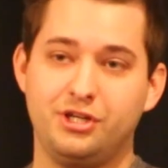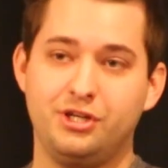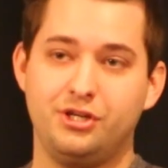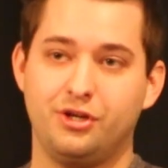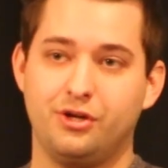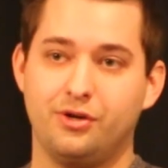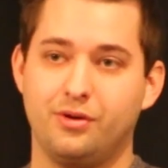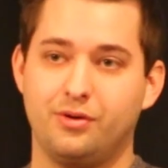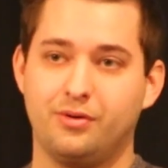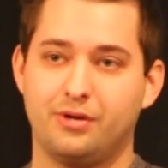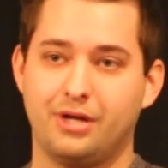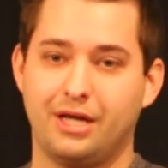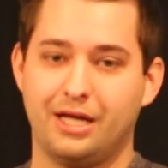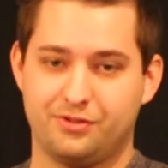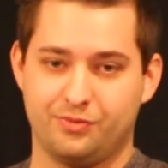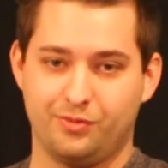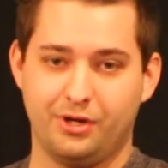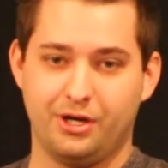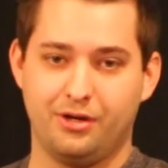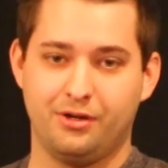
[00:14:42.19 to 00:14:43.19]
knew
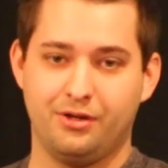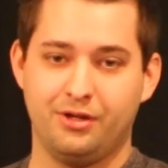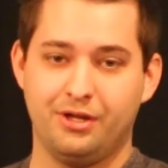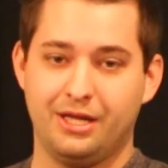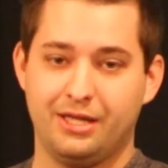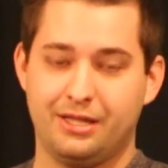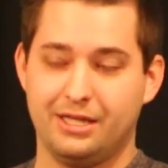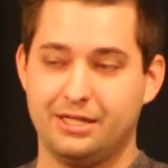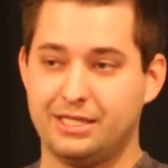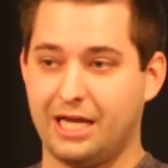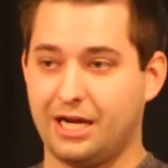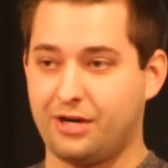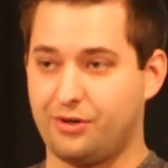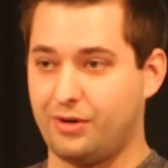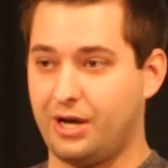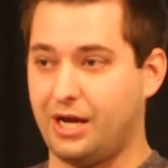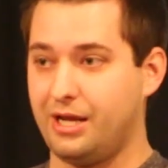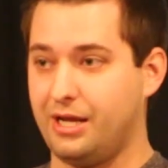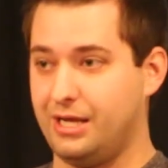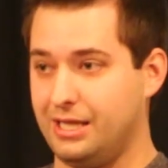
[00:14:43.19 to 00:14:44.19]
as well that
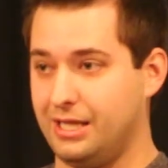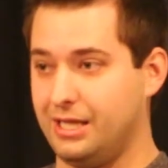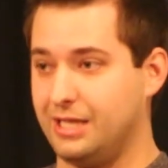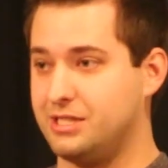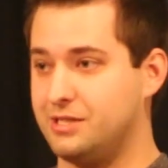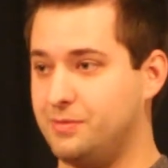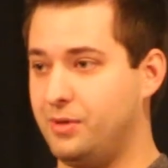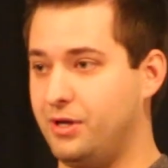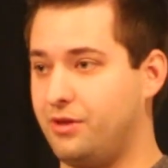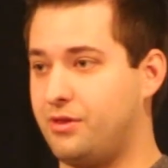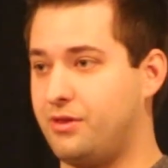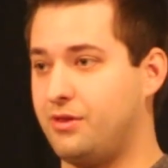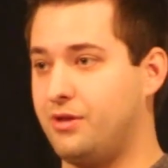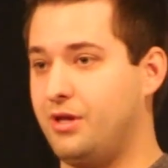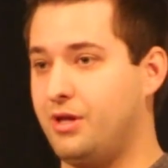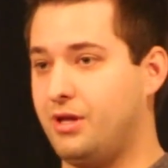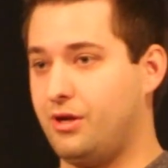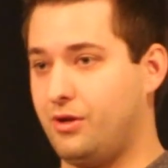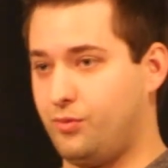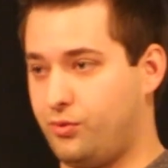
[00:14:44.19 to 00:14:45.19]
Zechariah and Elizabeth
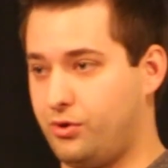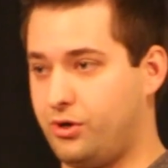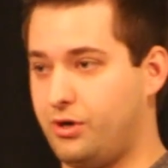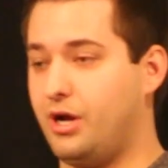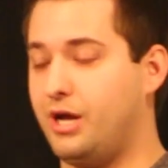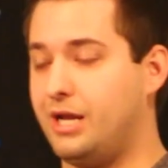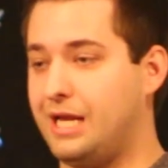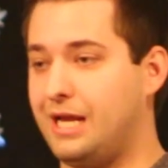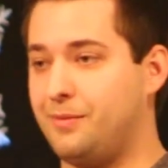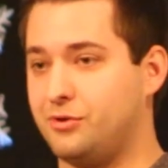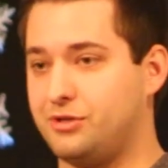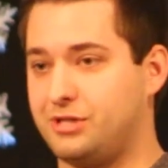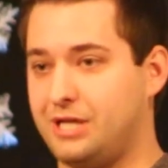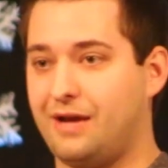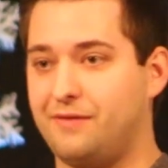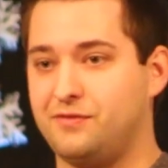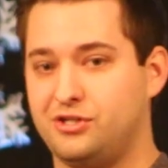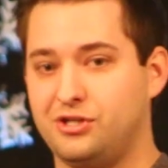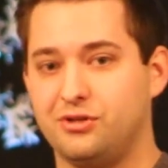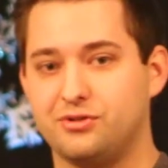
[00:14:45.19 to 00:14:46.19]
were unable to
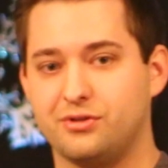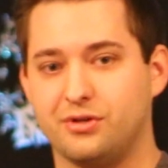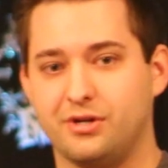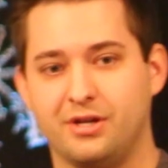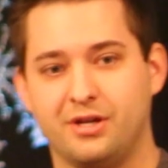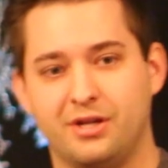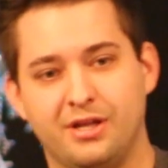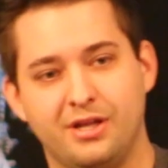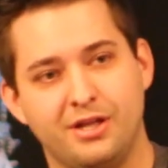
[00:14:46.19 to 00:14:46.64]
have children.